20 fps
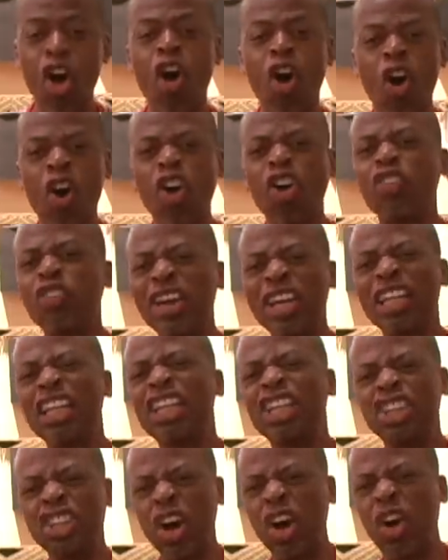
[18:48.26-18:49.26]

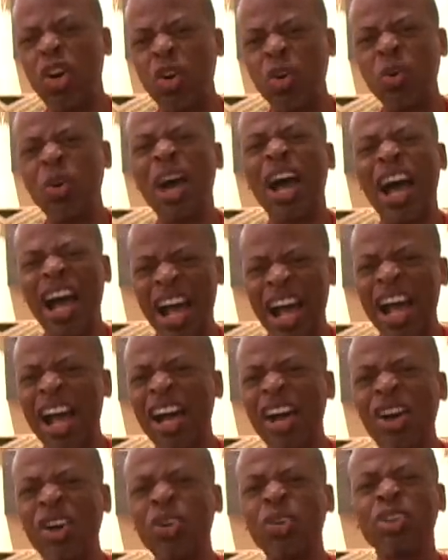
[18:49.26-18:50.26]
already know
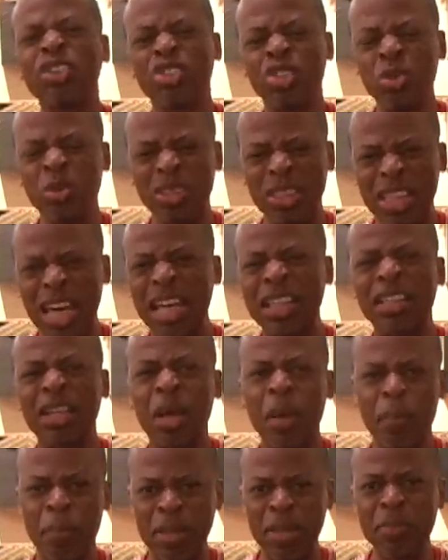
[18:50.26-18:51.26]
how to get
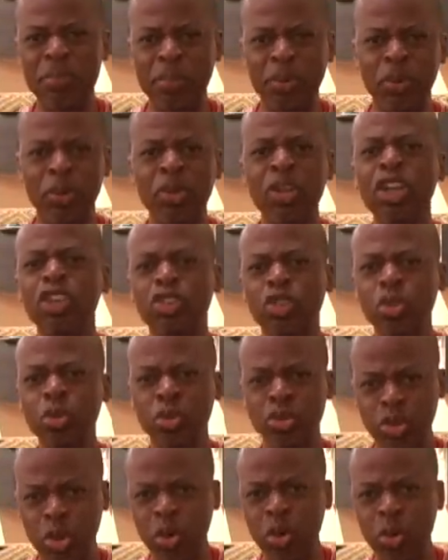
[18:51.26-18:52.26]
people to
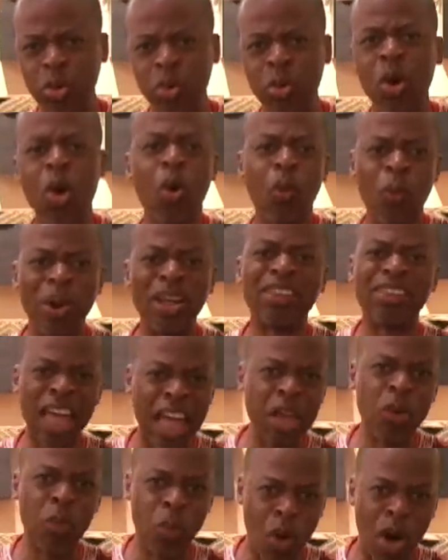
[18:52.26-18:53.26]
do what
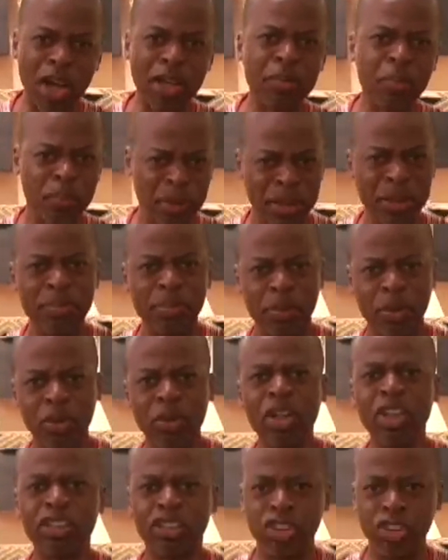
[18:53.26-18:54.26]
they want
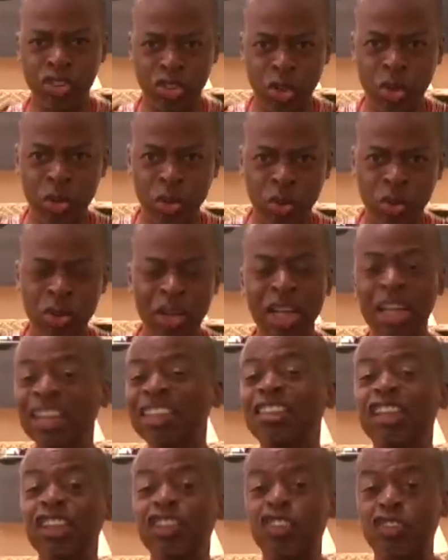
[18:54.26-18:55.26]
people to do,
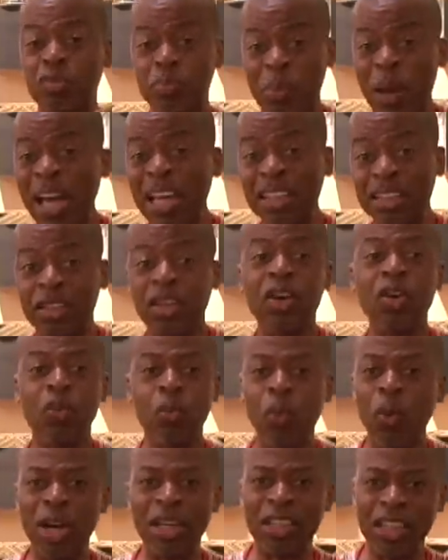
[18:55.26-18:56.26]
despite
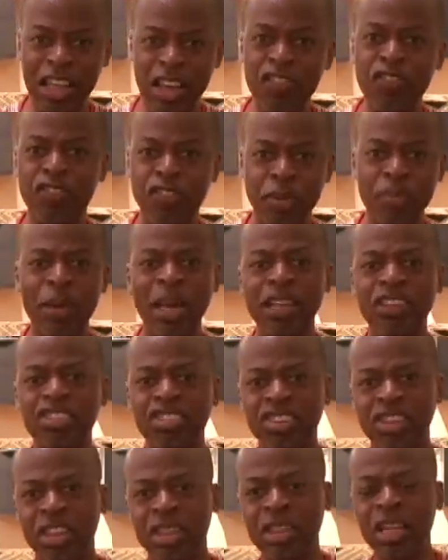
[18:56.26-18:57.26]
what
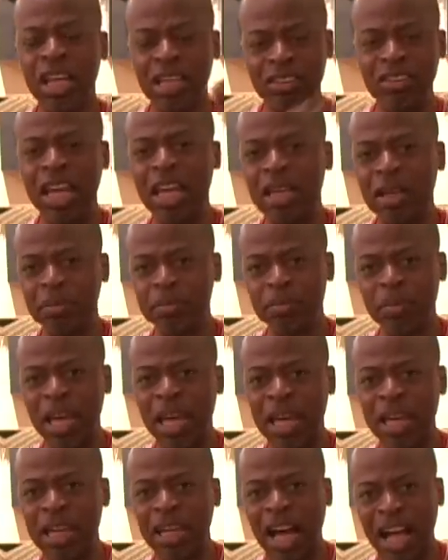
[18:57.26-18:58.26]
information they
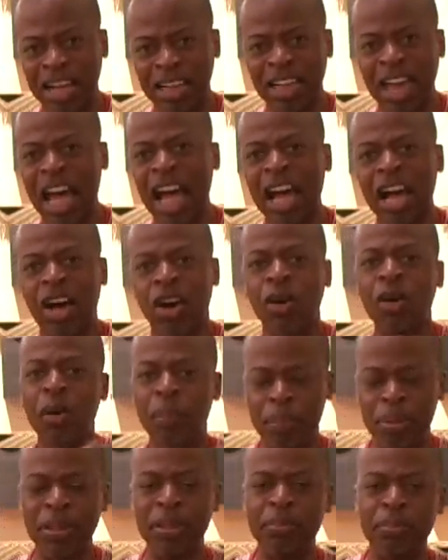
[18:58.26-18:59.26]
may allow
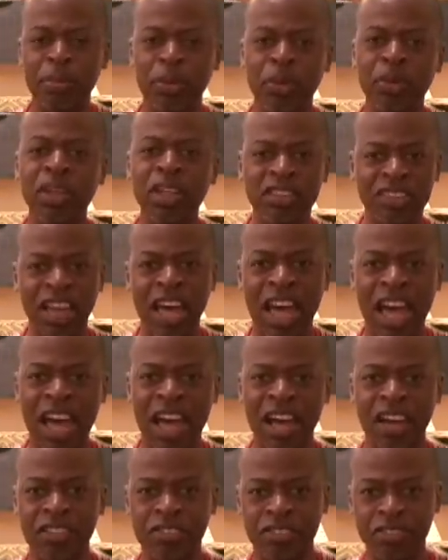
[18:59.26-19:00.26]
people to
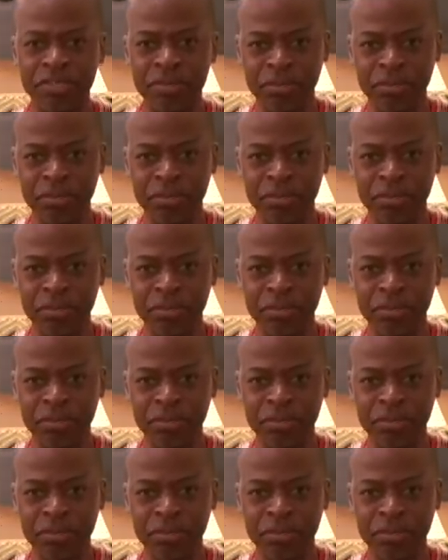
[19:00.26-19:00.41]
have.